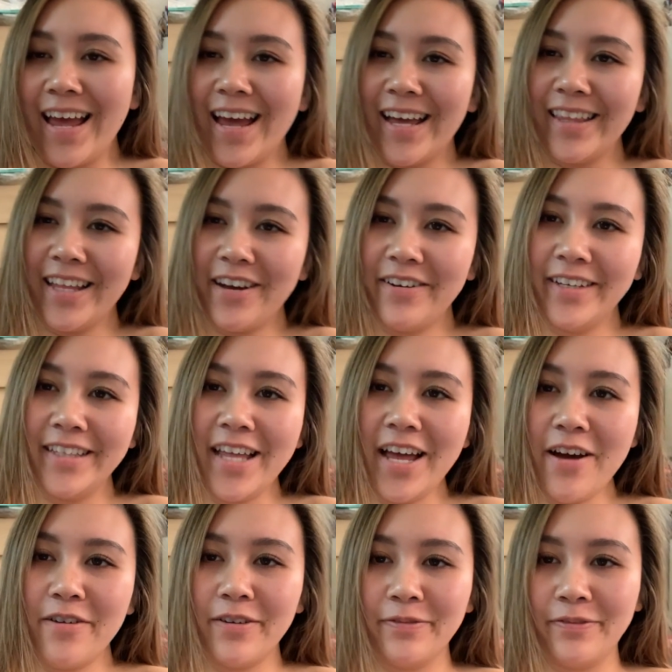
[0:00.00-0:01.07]
Hello,
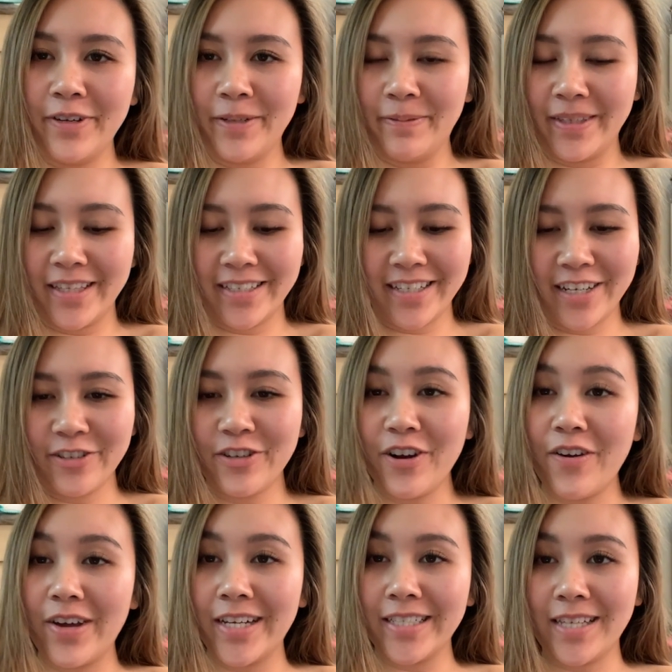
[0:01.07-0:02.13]
hello! I'm filming this
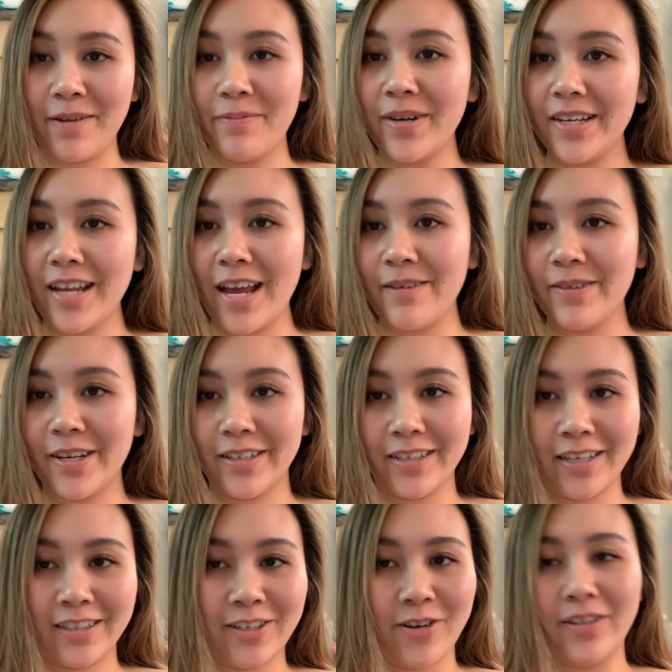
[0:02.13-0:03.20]
intro on a separate day because
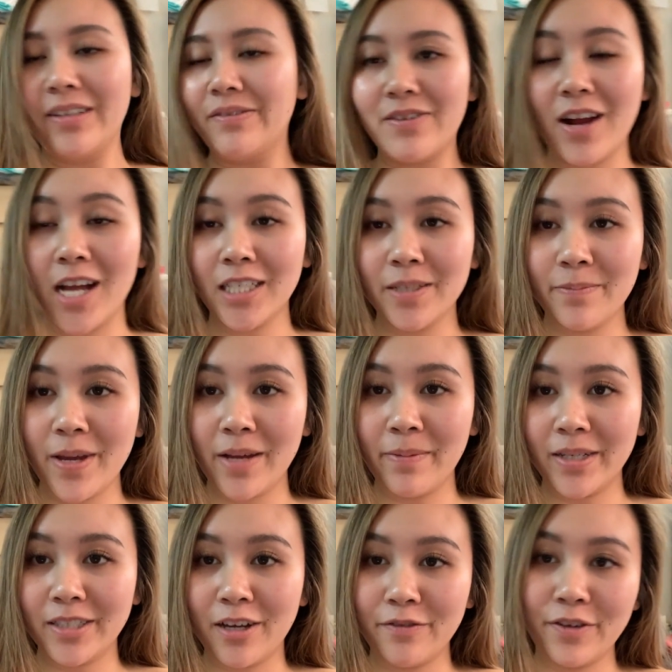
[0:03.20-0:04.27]
I totally forgot to make
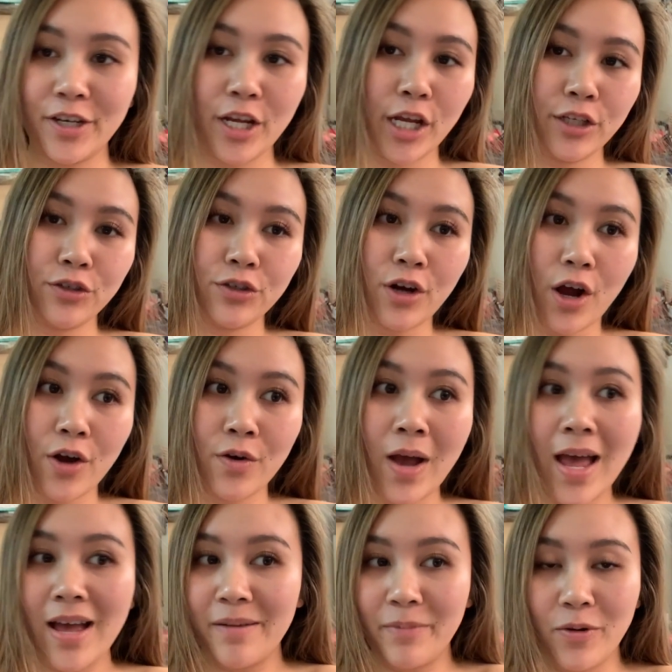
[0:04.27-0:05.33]
myself an intro.
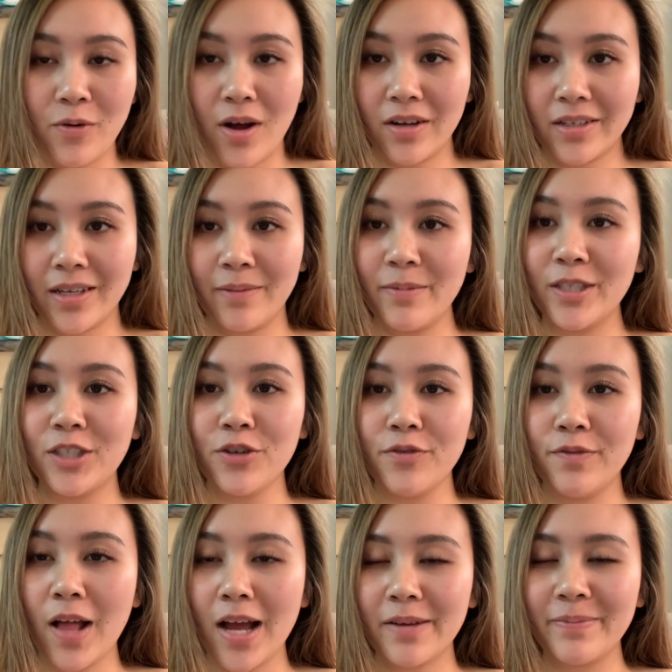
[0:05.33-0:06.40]
But welcome to
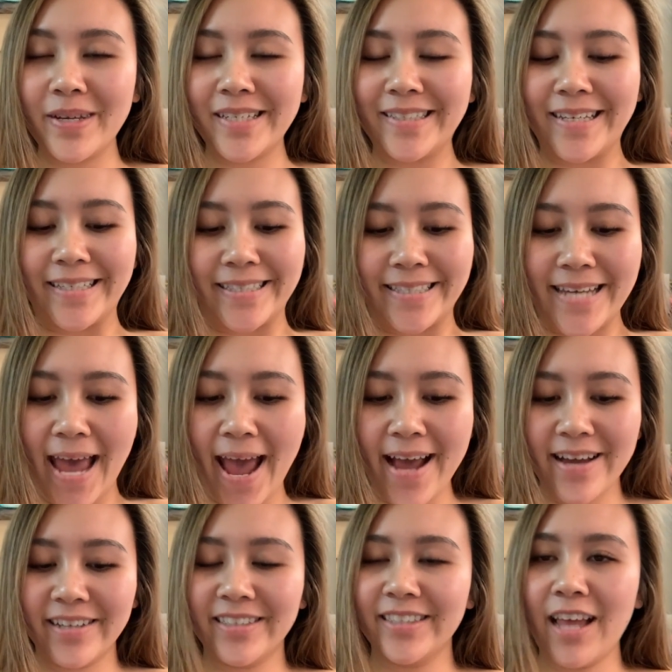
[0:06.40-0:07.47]
Vlogmas
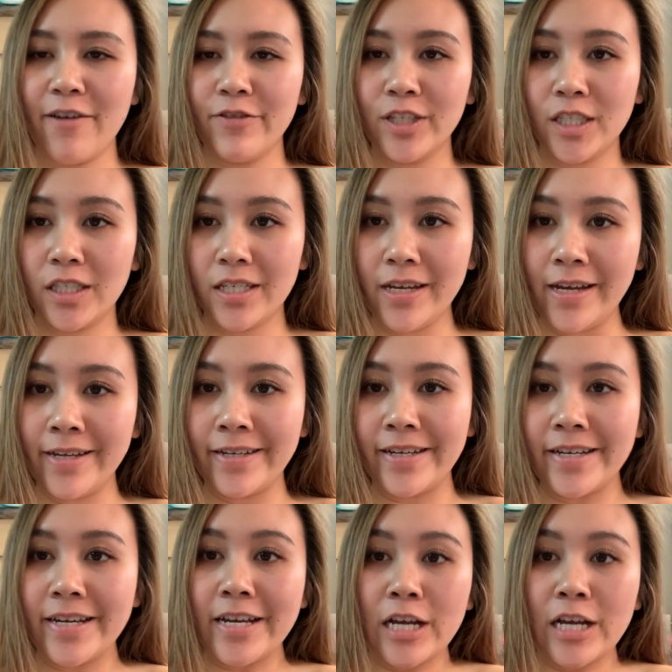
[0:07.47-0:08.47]
Day 17.